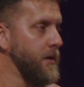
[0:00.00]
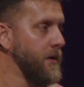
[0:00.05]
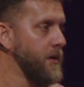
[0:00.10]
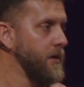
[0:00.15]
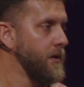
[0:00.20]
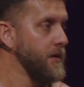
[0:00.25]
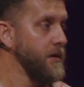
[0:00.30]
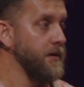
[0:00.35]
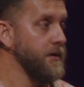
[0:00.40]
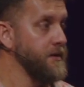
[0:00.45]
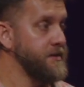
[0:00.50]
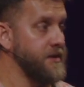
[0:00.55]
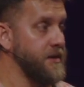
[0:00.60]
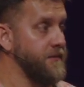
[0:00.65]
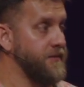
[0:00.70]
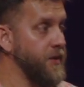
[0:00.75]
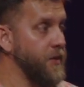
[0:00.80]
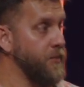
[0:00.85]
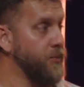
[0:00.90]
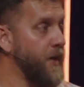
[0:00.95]
Listen, if
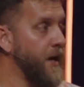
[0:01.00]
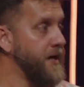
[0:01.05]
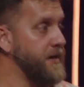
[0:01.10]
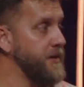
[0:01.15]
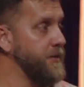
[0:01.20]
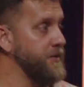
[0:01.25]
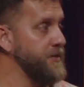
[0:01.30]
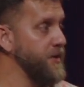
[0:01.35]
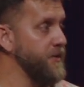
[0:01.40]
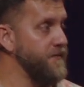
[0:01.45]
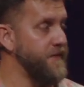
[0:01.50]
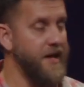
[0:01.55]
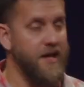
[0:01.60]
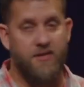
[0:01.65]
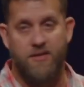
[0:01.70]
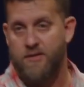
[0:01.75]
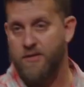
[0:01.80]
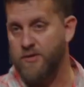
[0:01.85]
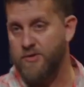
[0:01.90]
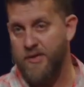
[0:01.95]
you're brand new in your faith
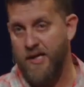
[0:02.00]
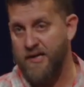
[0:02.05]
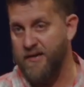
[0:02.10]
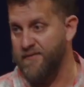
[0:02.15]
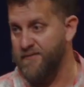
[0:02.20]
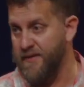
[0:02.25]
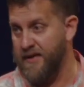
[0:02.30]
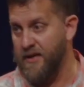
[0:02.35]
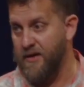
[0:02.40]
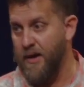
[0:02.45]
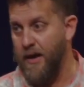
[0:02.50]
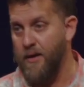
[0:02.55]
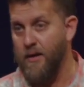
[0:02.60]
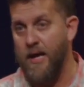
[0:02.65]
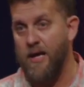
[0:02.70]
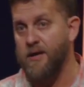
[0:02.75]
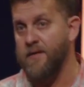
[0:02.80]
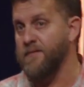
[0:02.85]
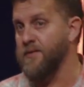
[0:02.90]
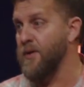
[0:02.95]
and you're trying to figure out, I
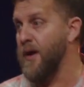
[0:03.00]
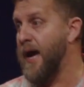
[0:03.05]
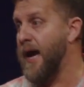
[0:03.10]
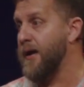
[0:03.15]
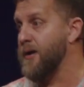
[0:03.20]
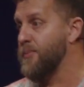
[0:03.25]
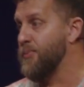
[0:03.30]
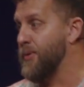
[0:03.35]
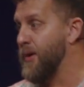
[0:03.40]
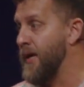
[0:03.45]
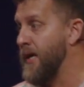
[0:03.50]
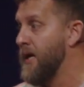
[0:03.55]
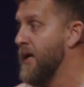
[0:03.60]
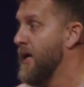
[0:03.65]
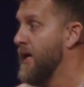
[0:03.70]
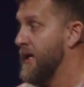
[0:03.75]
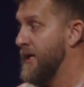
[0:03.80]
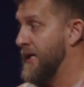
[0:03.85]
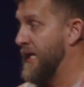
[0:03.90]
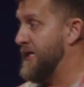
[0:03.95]
don't even know how to pray,
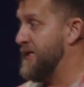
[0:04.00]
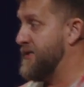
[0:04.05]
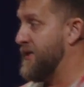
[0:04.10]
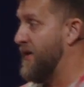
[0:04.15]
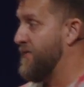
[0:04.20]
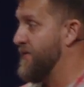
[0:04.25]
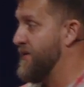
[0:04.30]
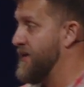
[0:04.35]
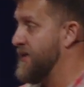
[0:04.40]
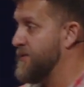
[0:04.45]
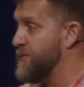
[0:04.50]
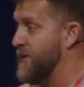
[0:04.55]
can I just offer this?